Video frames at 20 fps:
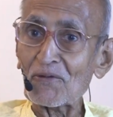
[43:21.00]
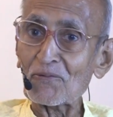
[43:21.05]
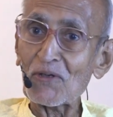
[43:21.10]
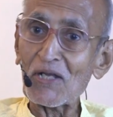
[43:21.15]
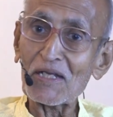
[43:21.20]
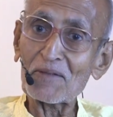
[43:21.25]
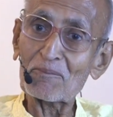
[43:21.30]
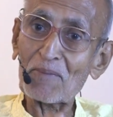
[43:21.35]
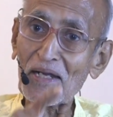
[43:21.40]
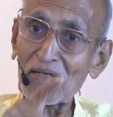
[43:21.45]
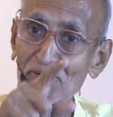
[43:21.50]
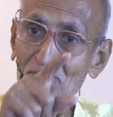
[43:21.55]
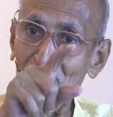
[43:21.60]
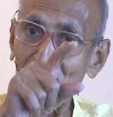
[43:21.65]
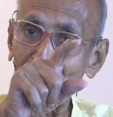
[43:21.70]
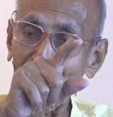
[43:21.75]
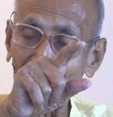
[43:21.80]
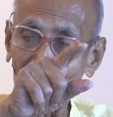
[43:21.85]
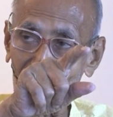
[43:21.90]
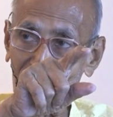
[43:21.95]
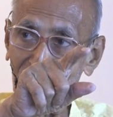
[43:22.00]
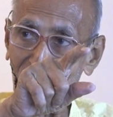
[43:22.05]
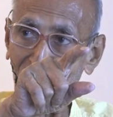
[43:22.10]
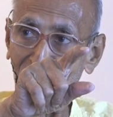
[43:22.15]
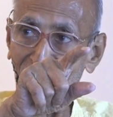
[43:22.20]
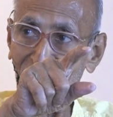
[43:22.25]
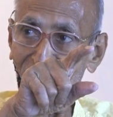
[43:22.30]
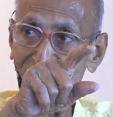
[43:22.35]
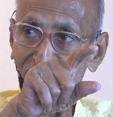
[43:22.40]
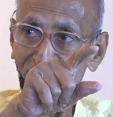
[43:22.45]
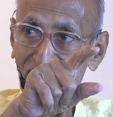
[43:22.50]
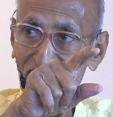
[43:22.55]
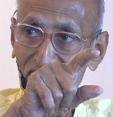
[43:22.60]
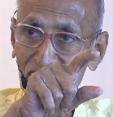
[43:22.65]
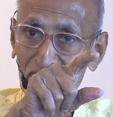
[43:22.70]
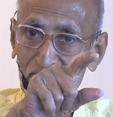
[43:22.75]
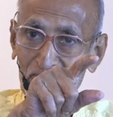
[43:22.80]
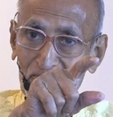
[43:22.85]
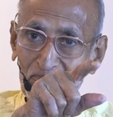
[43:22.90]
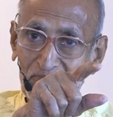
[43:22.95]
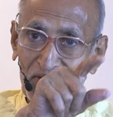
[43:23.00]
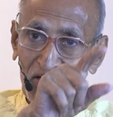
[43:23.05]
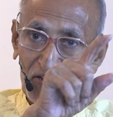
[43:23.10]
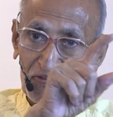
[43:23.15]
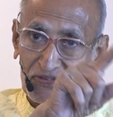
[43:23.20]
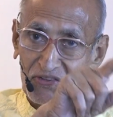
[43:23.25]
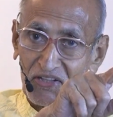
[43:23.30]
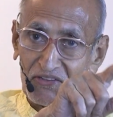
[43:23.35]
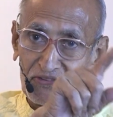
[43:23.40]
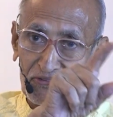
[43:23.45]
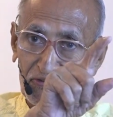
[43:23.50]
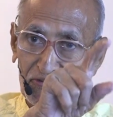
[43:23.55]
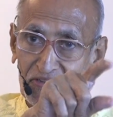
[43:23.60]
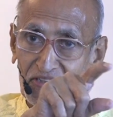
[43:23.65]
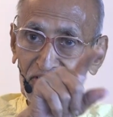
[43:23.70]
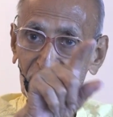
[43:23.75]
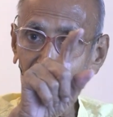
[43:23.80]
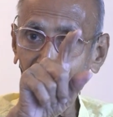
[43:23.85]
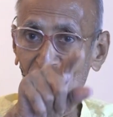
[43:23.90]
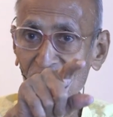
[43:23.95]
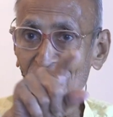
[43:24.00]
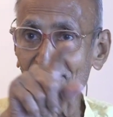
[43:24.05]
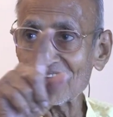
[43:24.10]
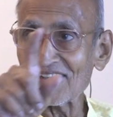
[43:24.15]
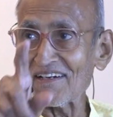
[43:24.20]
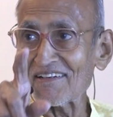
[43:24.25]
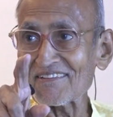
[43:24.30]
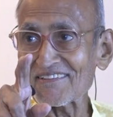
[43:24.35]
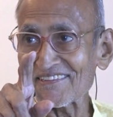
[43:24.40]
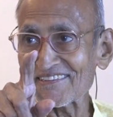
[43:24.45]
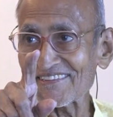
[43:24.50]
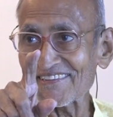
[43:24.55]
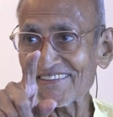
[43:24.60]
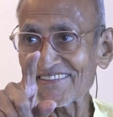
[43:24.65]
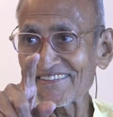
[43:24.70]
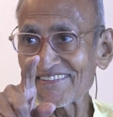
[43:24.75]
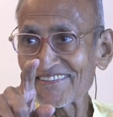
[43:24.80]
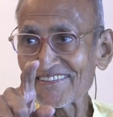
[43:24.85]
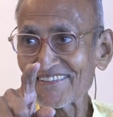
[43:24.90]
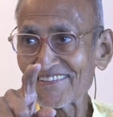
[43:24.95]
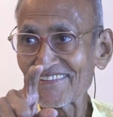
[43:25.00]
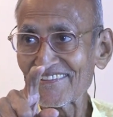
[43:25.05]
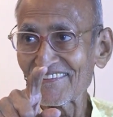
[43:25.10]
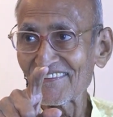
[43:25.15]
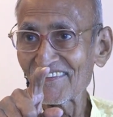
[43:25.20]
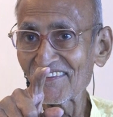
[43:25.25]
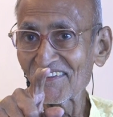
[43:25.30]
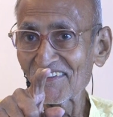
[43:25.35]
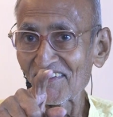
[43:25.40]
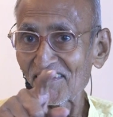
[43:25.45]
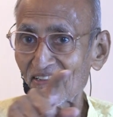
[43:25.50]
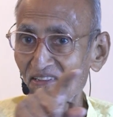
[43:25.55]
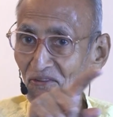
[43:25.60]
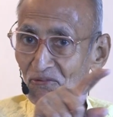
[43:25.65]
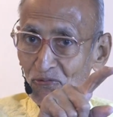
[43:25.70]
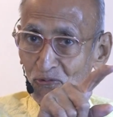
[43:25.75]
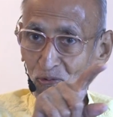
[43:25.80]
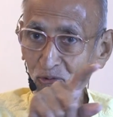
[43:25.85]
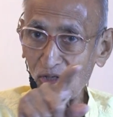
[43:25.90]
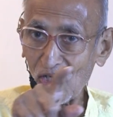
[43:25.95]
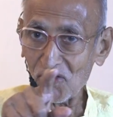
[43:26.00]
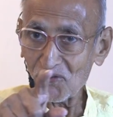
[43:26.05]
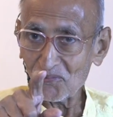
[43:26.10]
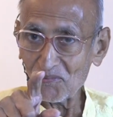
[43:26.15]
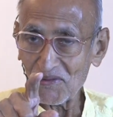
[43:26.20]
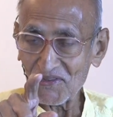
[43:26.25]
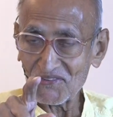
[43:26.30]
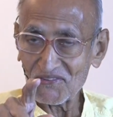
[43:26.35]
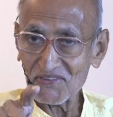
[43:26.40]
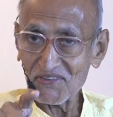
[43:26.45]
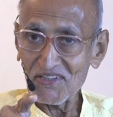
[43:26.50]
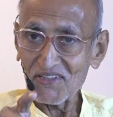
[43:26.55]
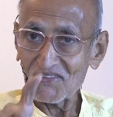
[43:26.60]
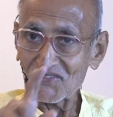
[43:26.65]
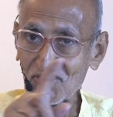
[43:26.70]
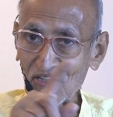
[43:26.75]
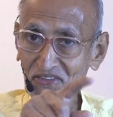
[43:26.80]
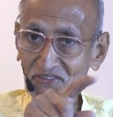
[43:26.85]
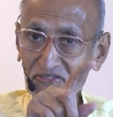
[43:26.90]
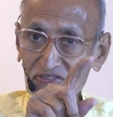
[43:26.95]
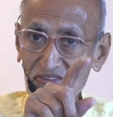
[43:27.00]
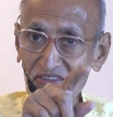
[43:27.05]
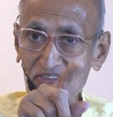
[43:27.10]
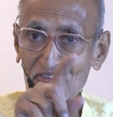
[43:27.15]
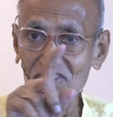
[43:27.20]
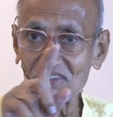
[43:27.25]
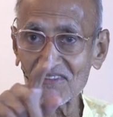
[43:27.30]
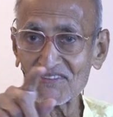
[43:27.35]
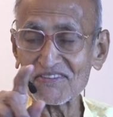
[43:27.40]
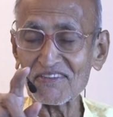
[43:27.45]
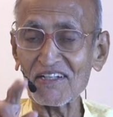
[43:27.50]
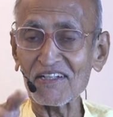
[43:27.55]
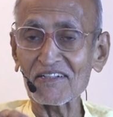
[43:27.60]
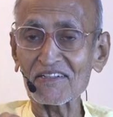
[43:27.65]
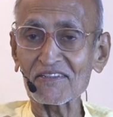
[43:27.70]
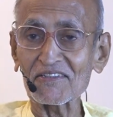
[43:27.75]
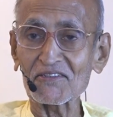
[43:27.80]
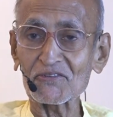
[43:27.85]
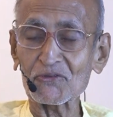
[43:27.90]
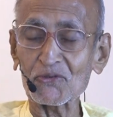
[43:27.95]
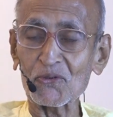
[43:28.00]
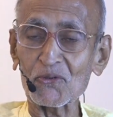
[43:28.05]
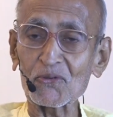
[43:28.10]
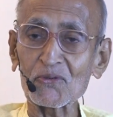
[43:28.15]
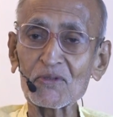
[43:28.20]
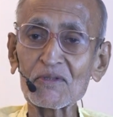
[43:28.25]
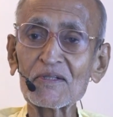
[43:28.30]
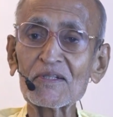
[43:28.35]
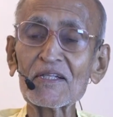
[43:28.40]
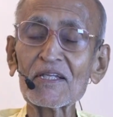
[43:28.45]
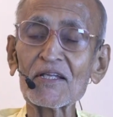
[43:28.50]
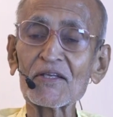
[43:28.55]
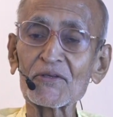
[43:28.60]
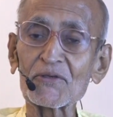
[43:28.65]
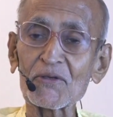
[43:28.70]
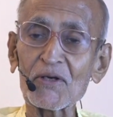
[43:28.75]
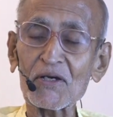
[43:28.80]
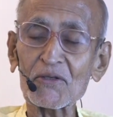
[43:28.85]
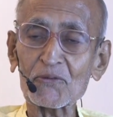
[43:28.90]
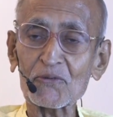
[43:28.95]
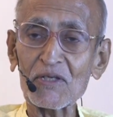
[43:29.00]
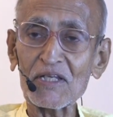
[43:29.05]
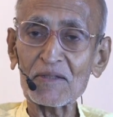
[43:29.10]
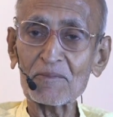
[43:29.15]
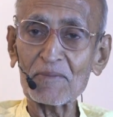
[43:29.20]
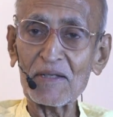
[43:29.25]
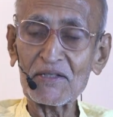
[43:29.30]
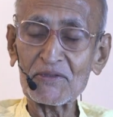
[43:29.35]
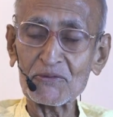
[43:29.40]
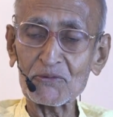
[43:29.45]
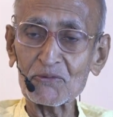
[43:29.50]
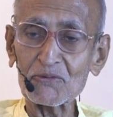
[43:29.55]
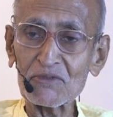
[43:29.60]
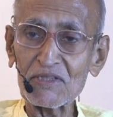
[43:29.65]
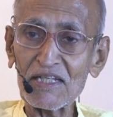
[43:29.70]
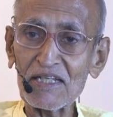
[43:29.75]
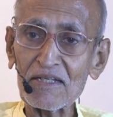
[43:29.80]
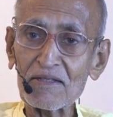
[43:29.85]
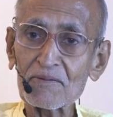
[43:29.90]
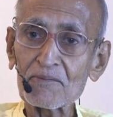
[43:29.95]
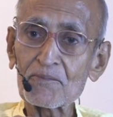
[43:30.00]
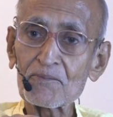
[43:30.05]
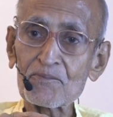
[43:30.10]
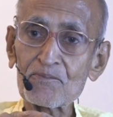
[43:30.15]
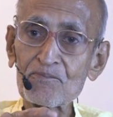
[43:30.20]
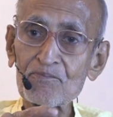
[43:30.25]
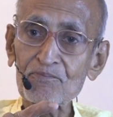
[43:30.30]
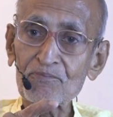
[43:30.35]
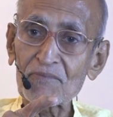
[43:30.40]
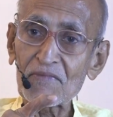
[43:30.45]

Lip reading: We are going back to the Satchidananda. Sat Chit Shakti Ananda. The four aspects. Sat Chit Shakti Ananda. So, you are going back to the